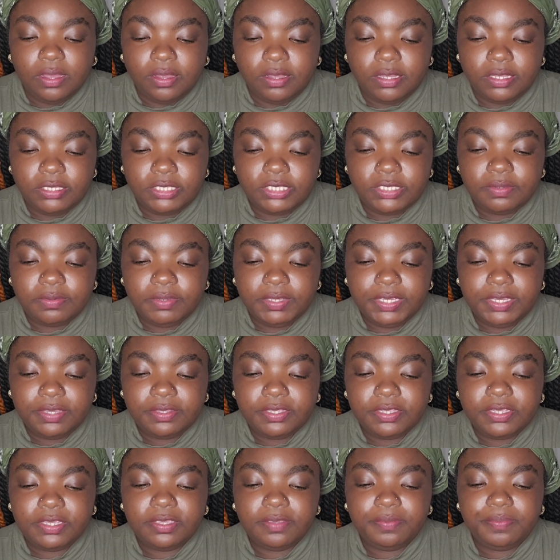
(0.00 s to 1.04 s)
also,
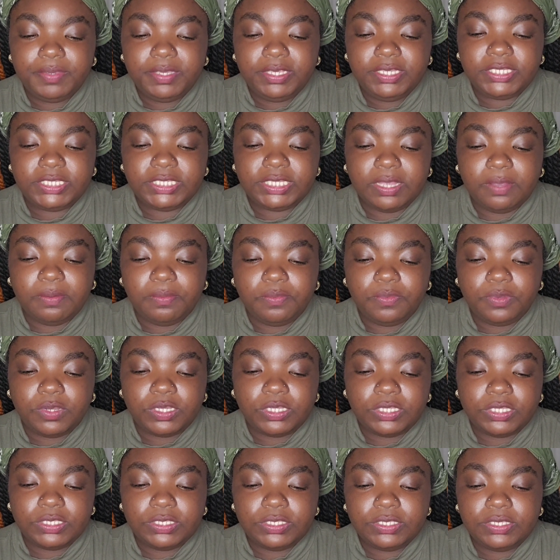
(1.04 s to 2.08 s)
here there could be
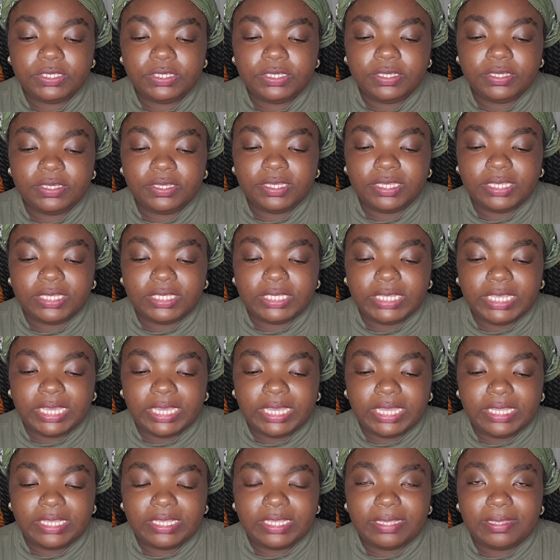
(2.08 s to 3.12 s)
someone
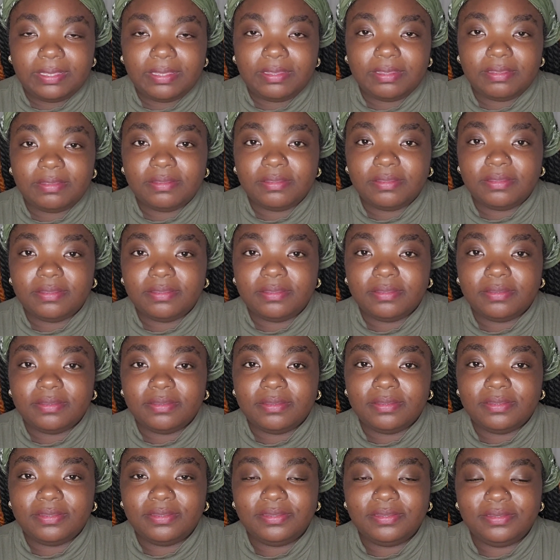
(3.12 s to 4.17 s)
that,
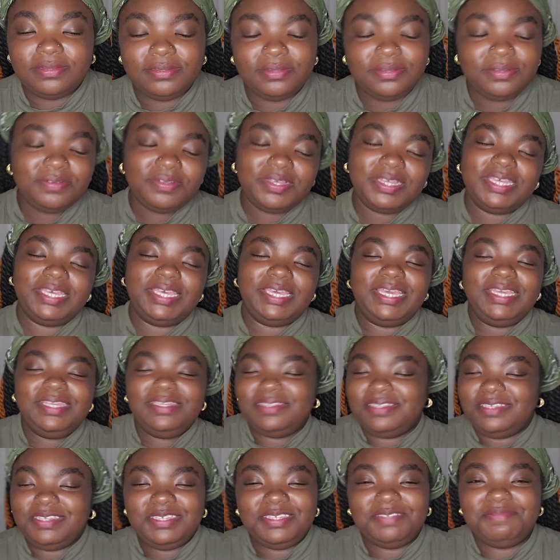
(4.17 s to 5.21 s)
oh, I
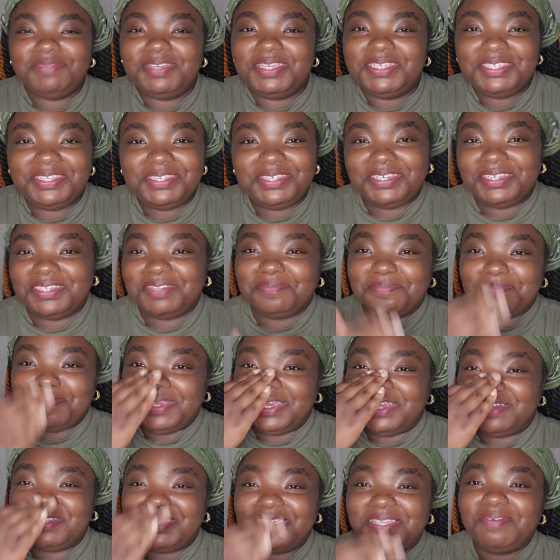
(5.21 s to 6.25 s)
hate these messages,
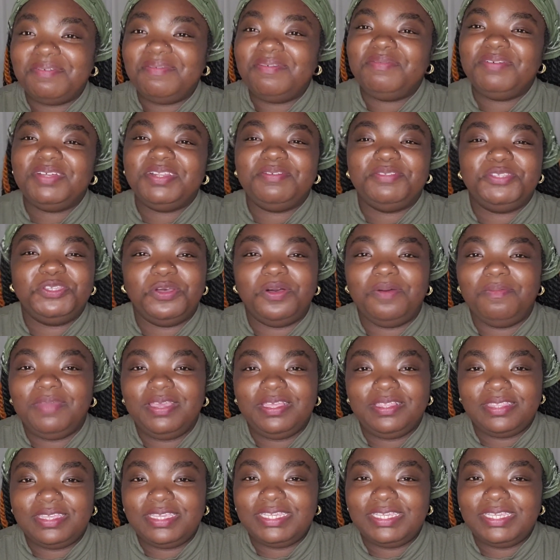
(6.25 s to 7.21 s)
man. Someone would have told me